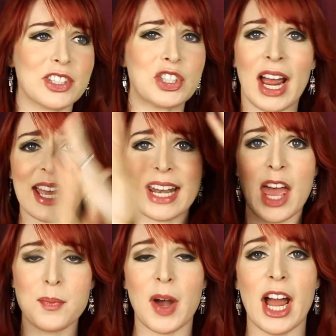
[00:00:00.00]
this giant
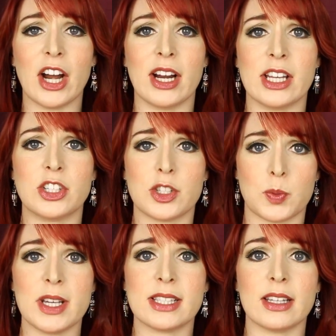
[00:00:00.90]
empire, and just
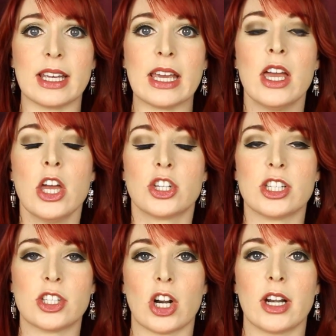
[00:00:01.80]
recently,
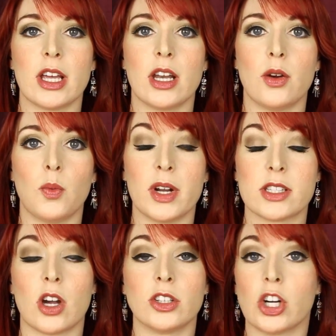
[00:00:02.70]
she started what is
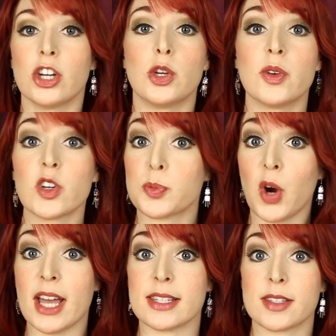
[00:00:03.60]
called Her Universe
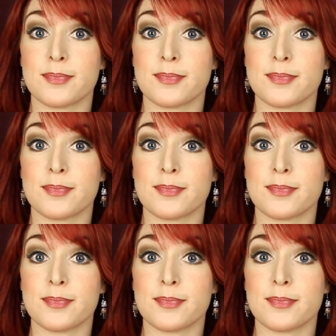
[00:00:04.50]
Press.